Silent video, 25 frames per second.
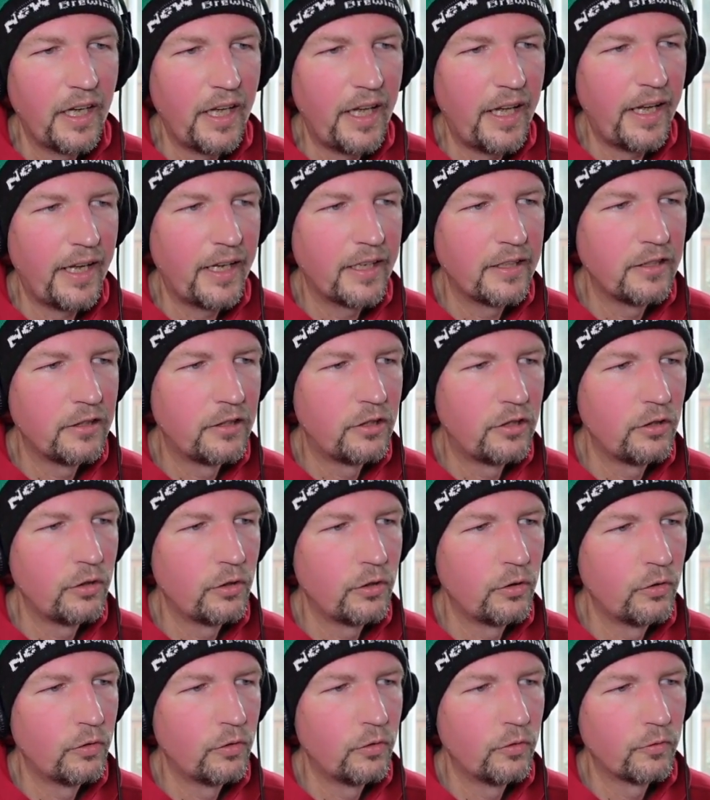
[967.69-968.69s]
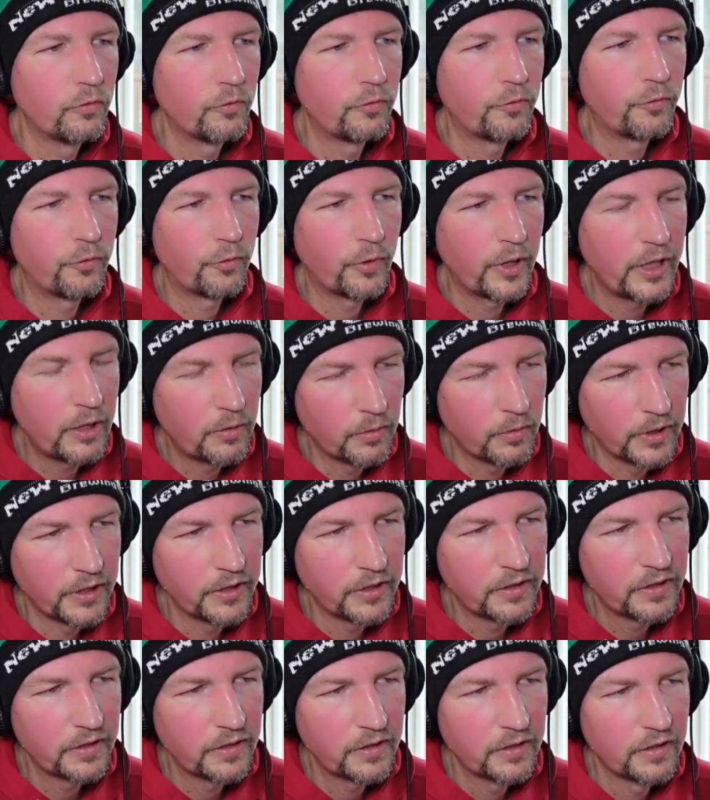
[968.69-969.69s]
and do
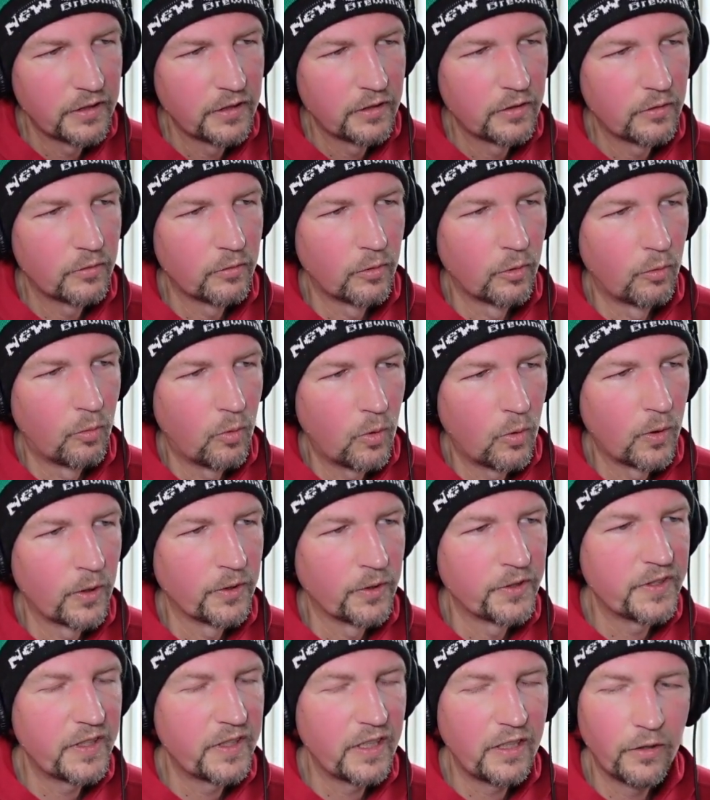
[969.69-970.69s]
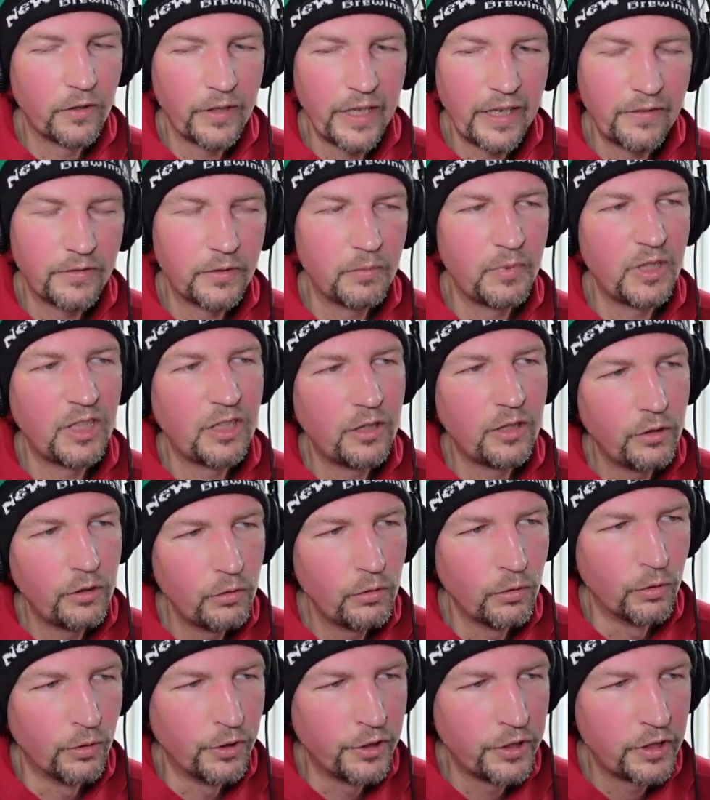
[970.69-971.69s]
frequent rewards, they don't have to be
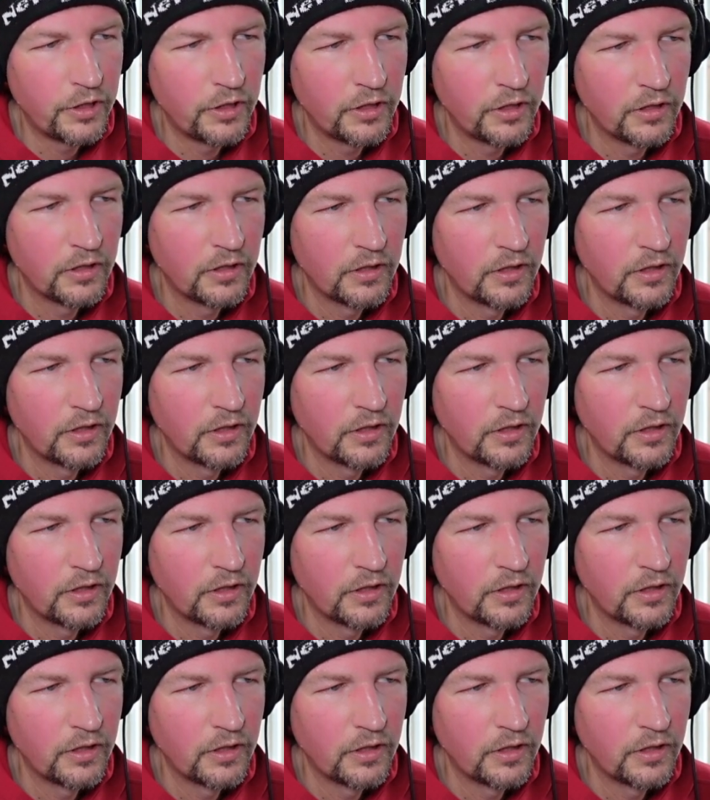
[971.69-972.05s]
huge.